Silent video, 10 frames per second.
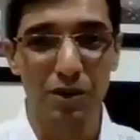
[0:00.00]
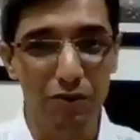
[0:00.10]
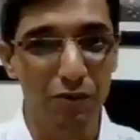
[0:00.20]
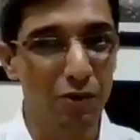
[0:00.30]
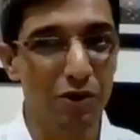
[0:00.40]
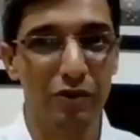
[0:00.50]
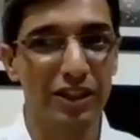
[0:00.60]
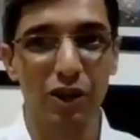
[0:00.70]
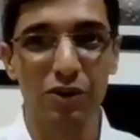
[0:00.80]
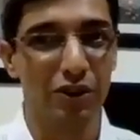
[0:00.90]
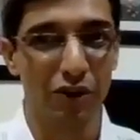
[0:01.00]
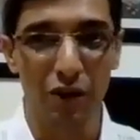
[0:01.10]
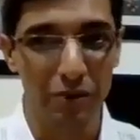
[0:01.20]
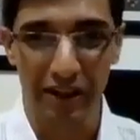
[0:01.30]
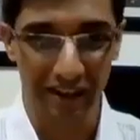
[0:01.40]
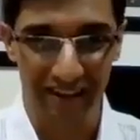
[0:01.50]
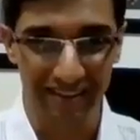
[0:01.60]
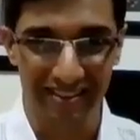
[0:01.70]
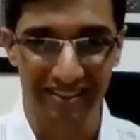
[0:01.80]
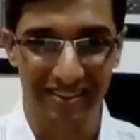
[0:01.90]
cook food without your raw materials,
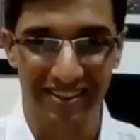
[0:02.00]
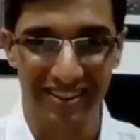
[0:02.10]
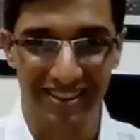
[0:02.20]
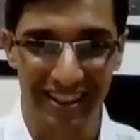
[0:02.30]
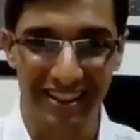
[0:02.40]
right?